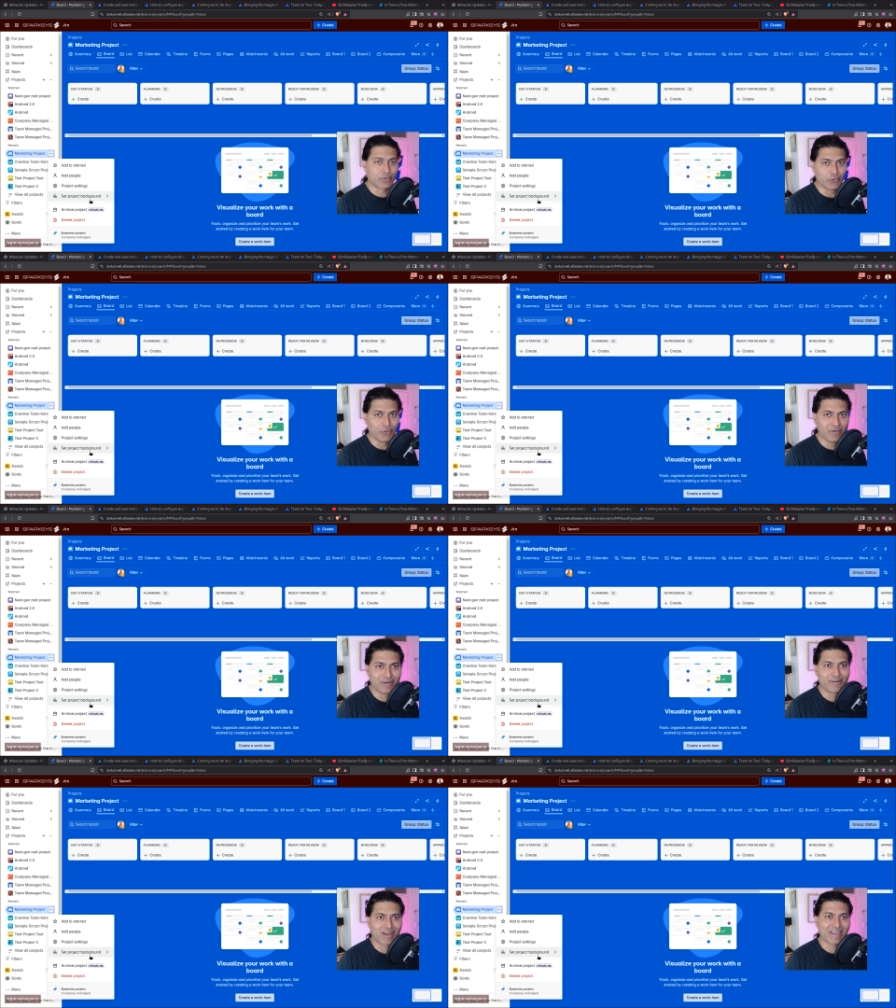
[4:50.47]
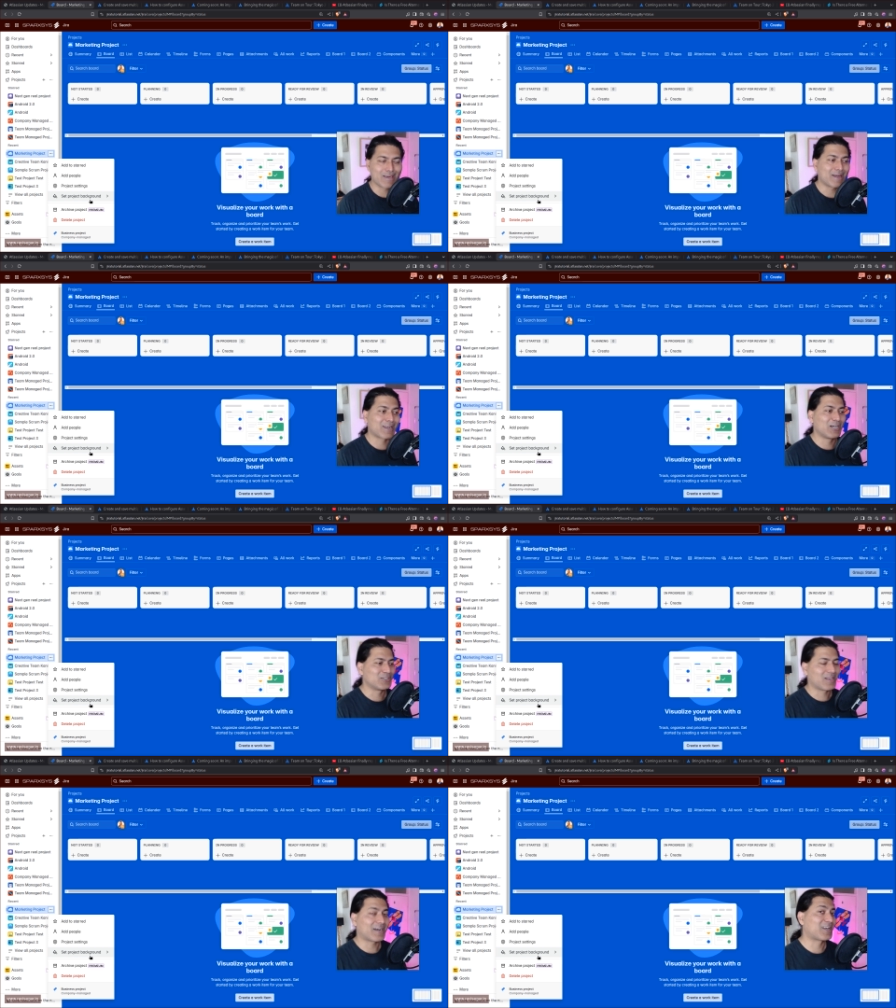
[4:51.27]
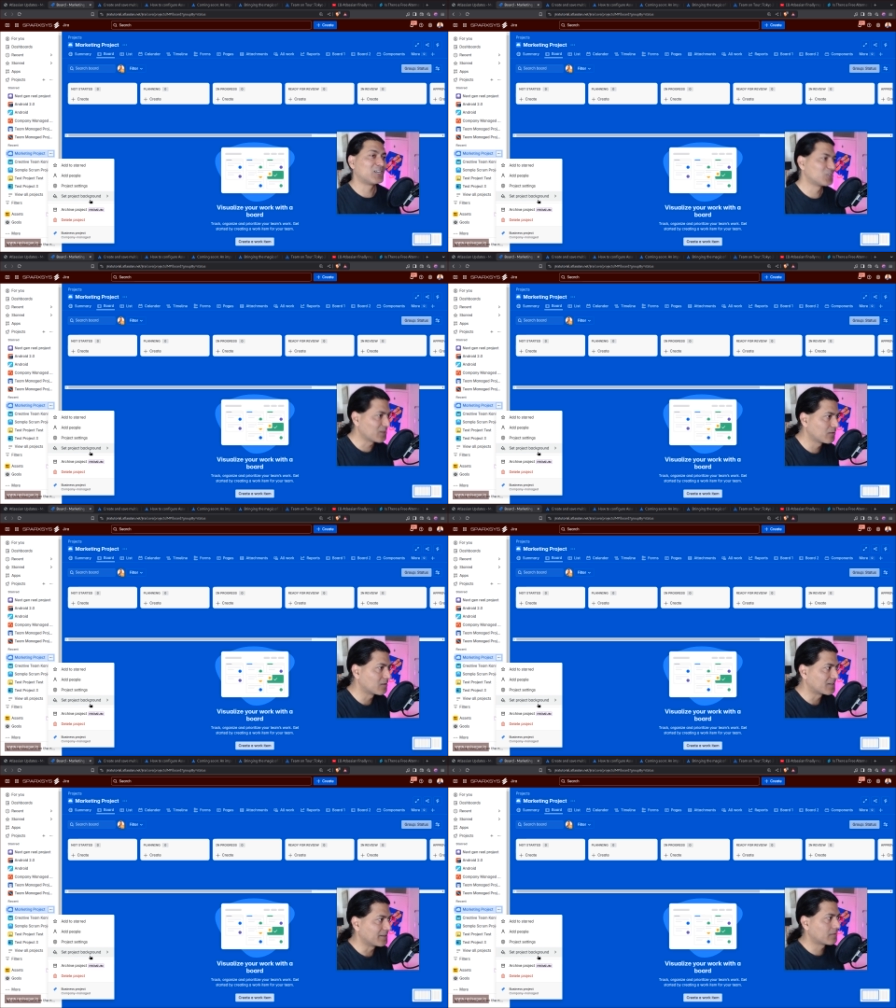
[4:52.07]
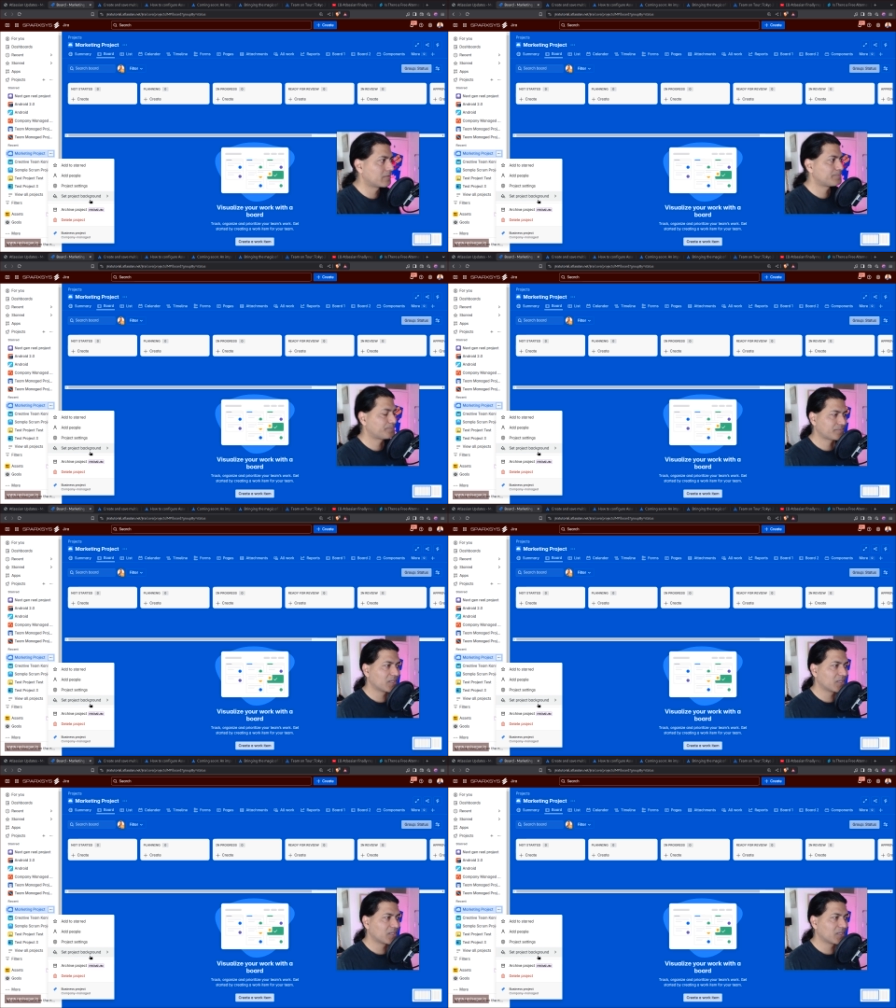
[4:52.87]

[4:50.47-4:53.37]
work to do, like Atlassian consultants.